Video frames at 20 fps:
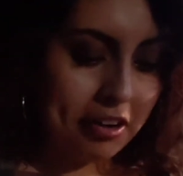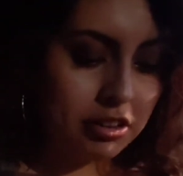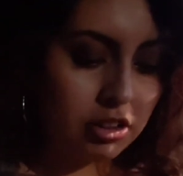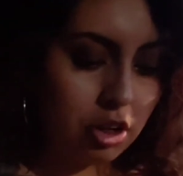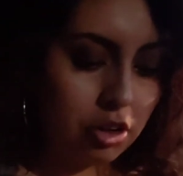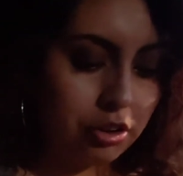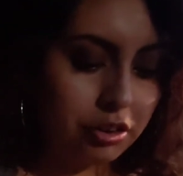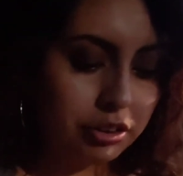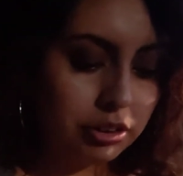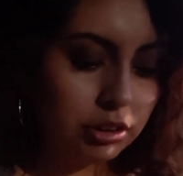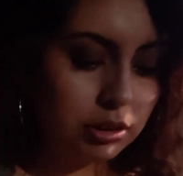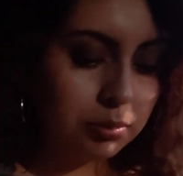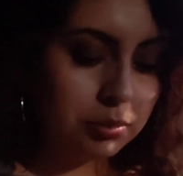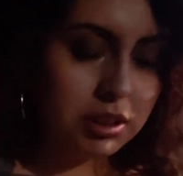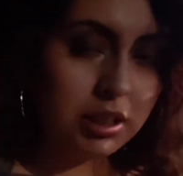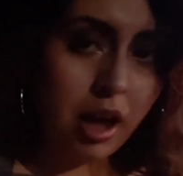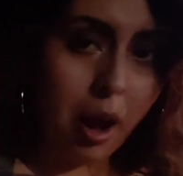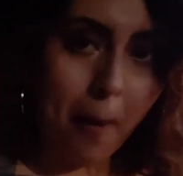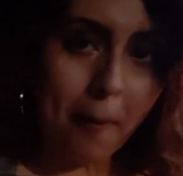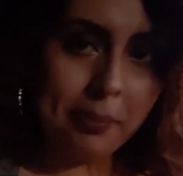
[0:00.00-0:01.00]
younger,
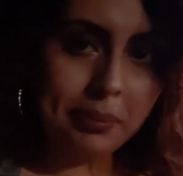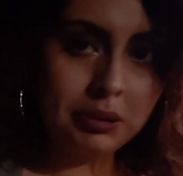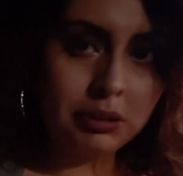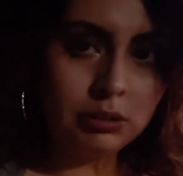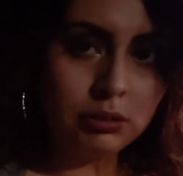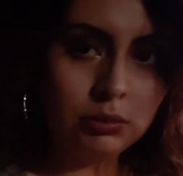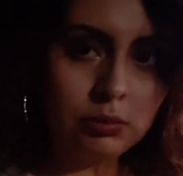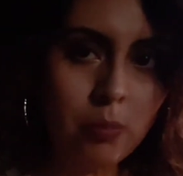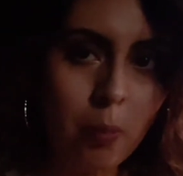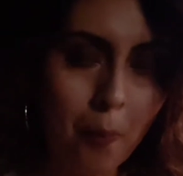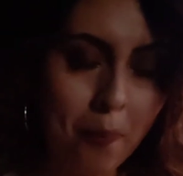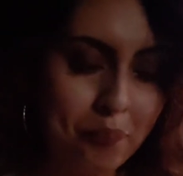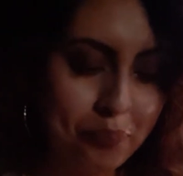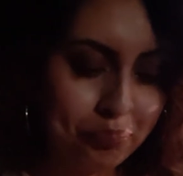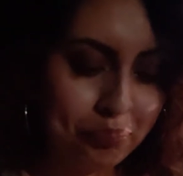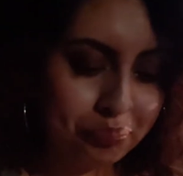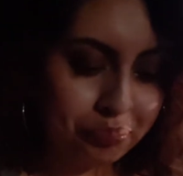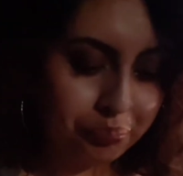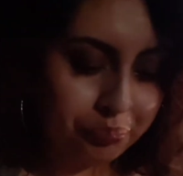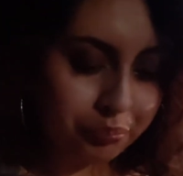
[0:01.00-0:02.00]
something happened.
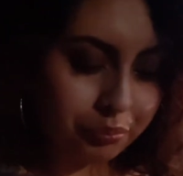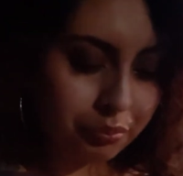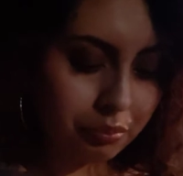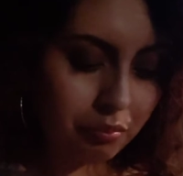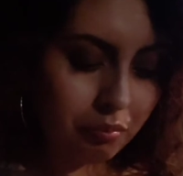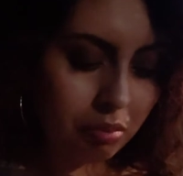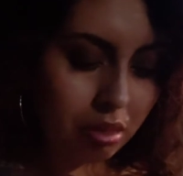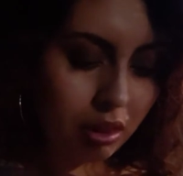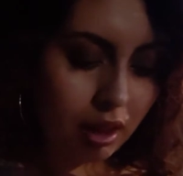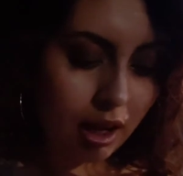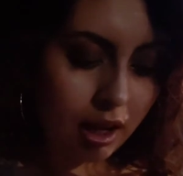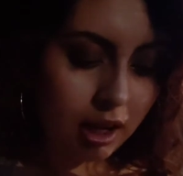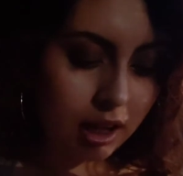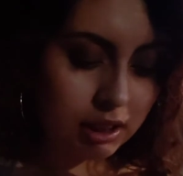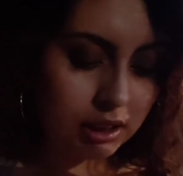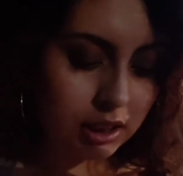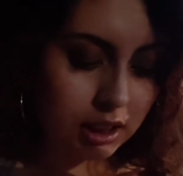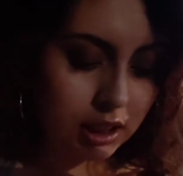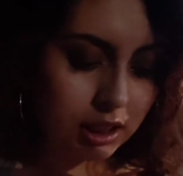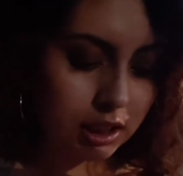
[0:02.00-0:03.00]

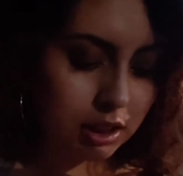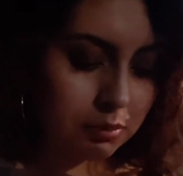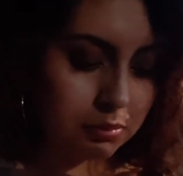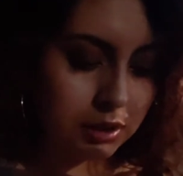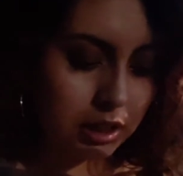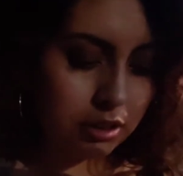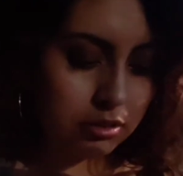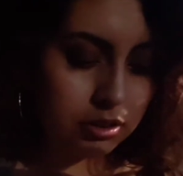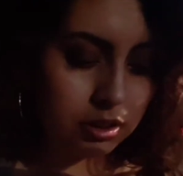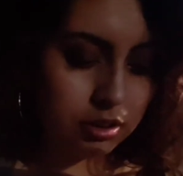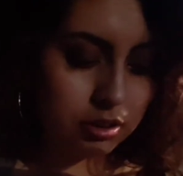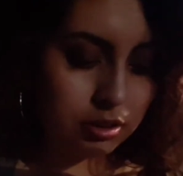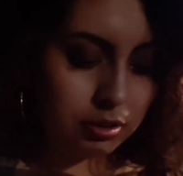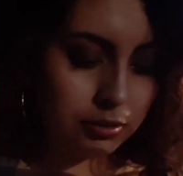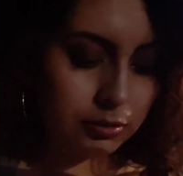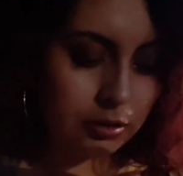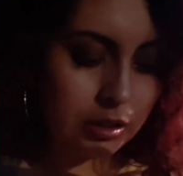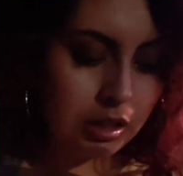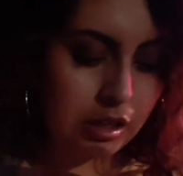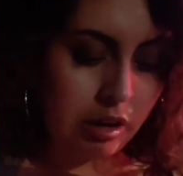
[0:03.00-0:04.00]
Like, they hit him down there,
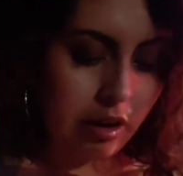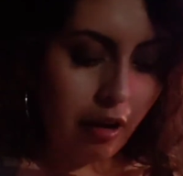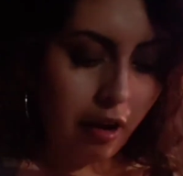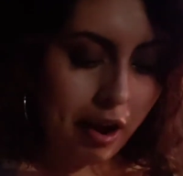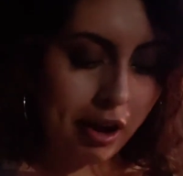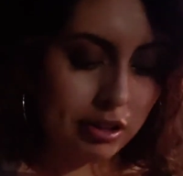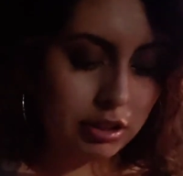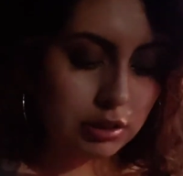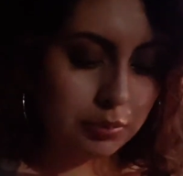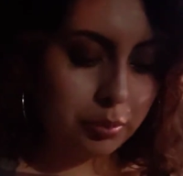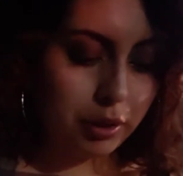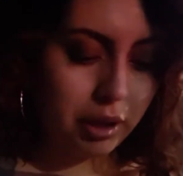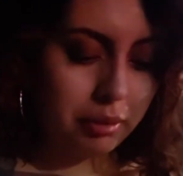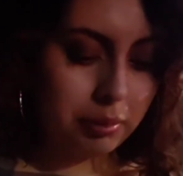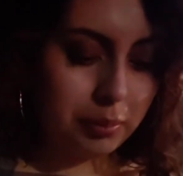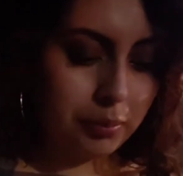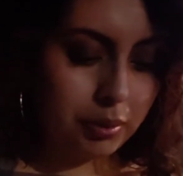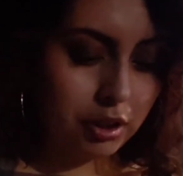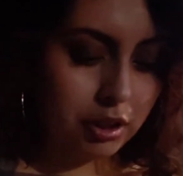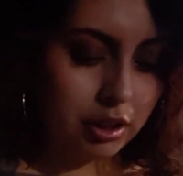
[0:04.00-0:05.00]
his
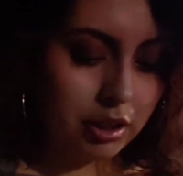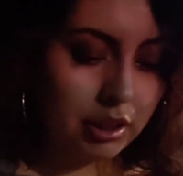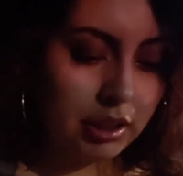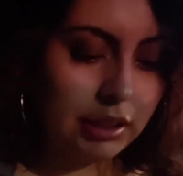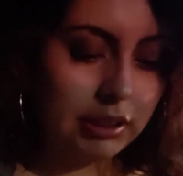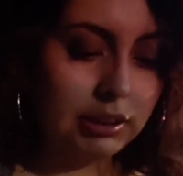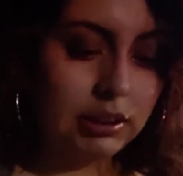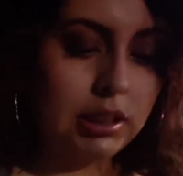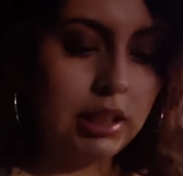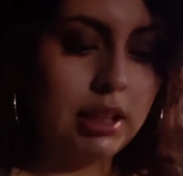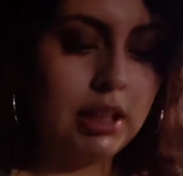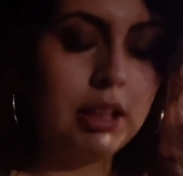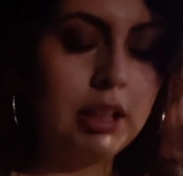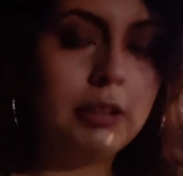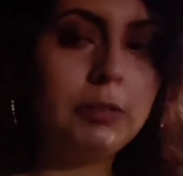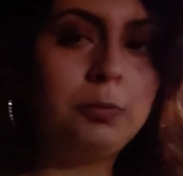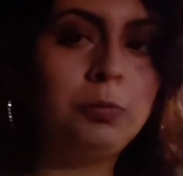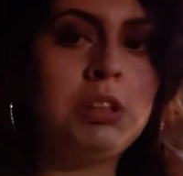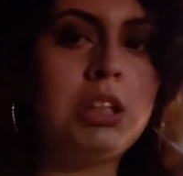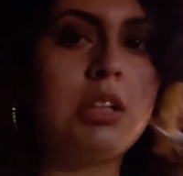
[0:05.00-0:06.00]
private part, and like
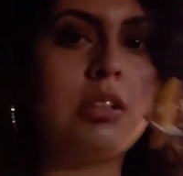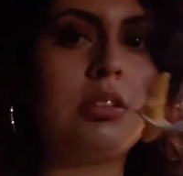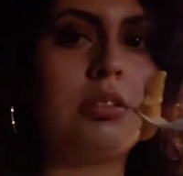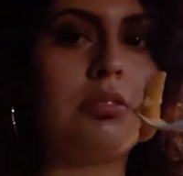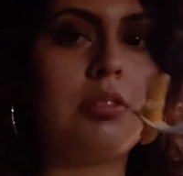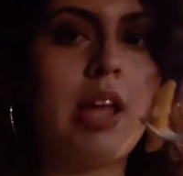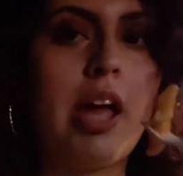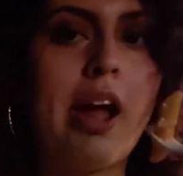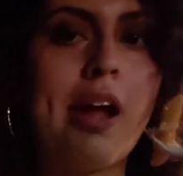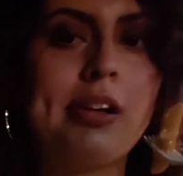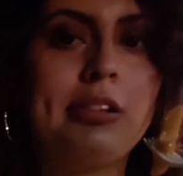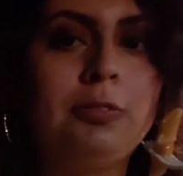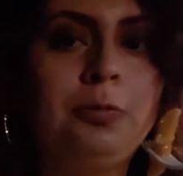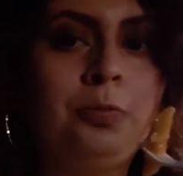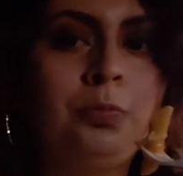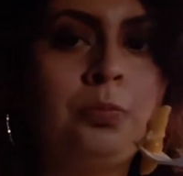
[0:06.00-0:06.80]
because of that,